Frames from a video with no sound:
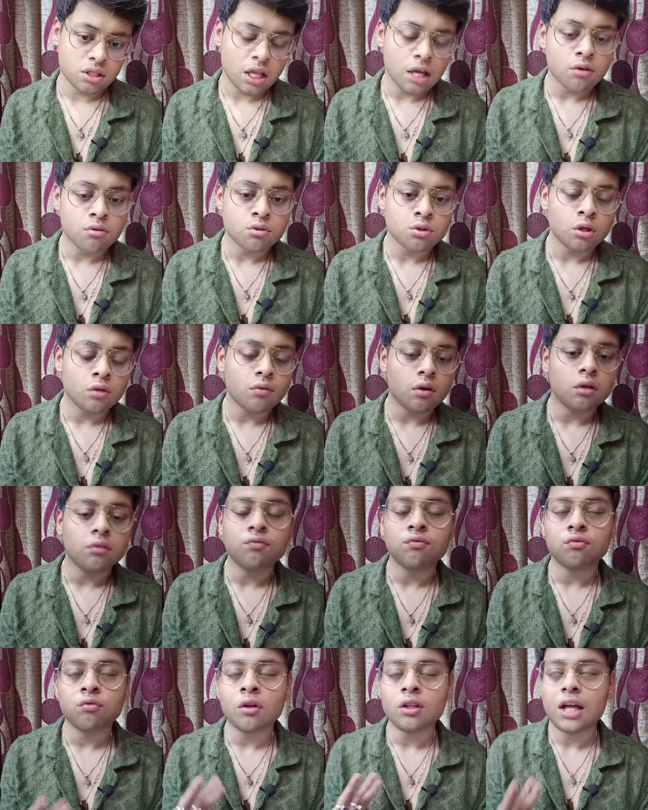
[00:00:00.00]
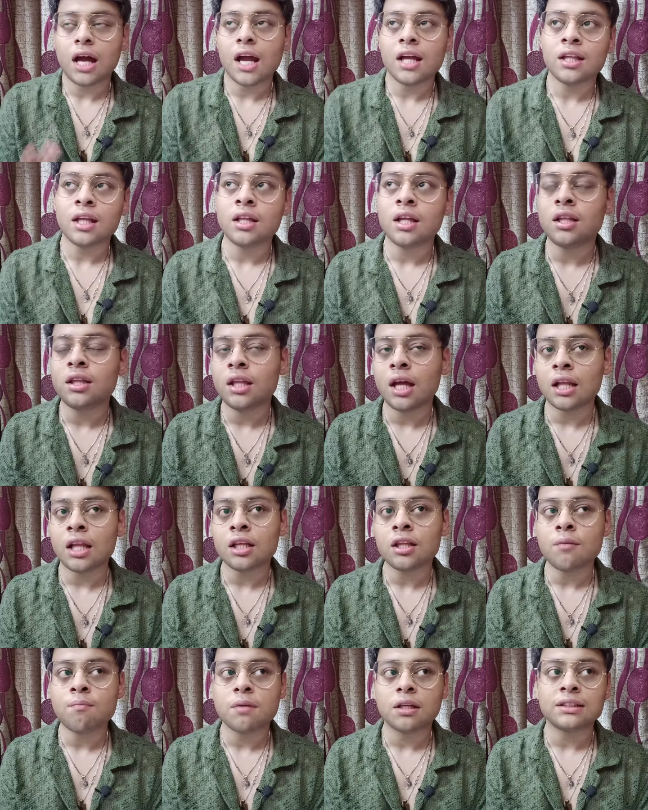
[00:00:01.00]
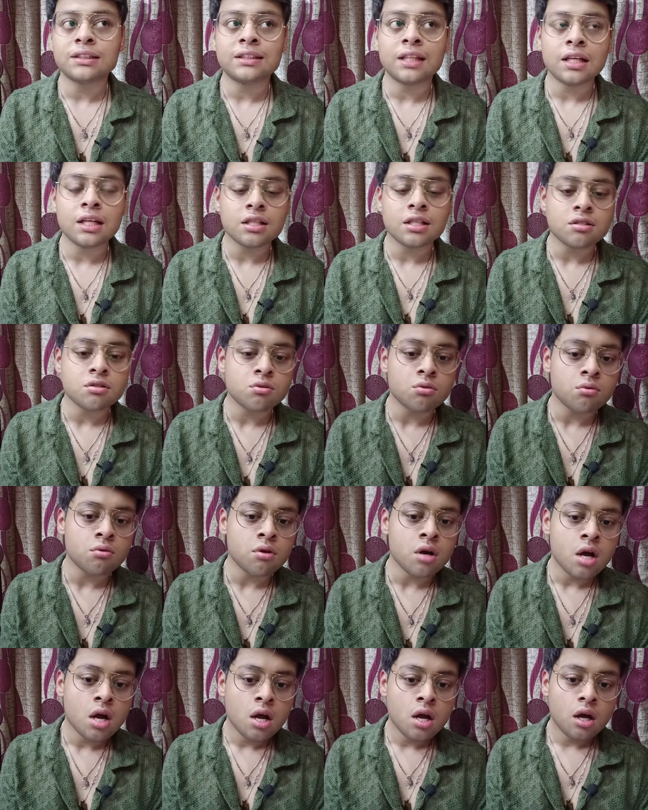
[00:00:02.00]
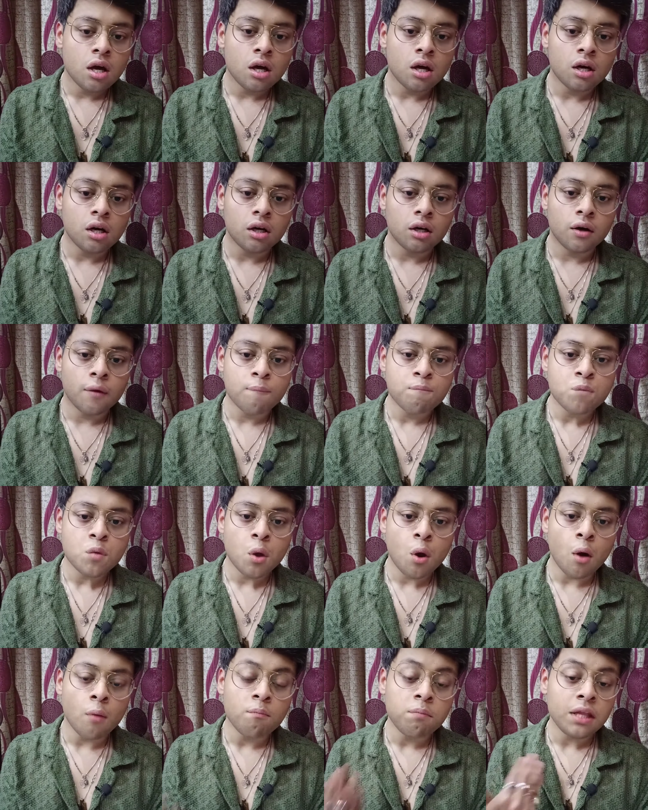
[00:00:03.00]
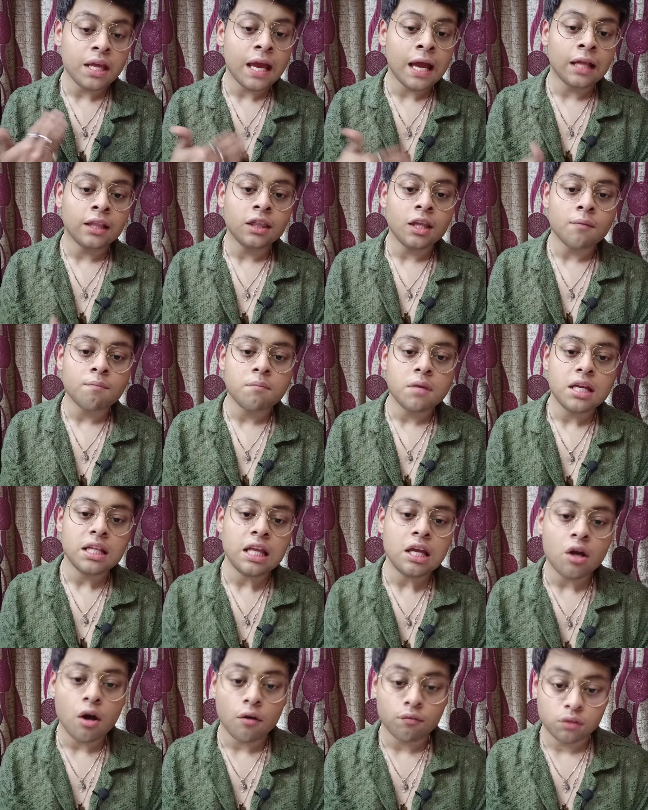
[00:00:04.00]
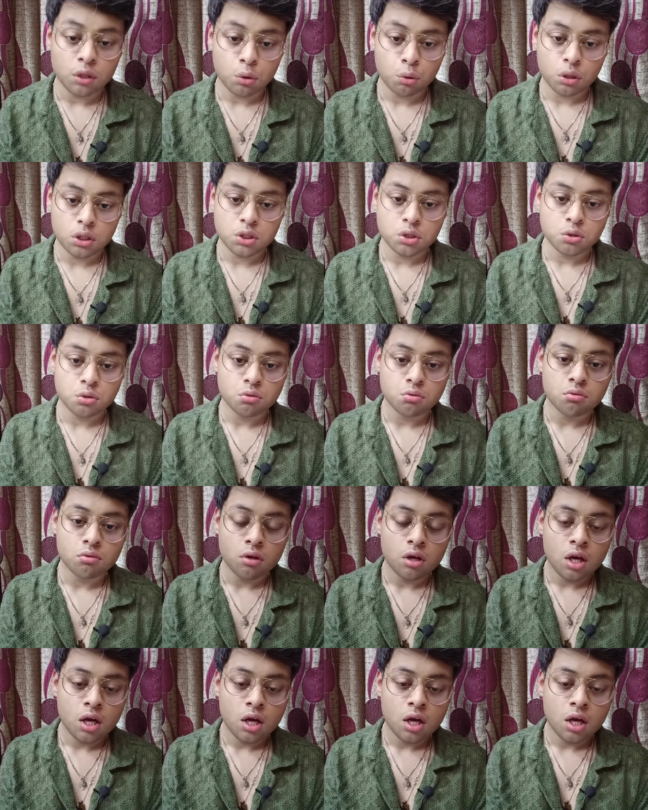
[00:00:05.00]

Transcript: Like you should, for direct and indirect, the best thing is to comprehend the meaning of the question,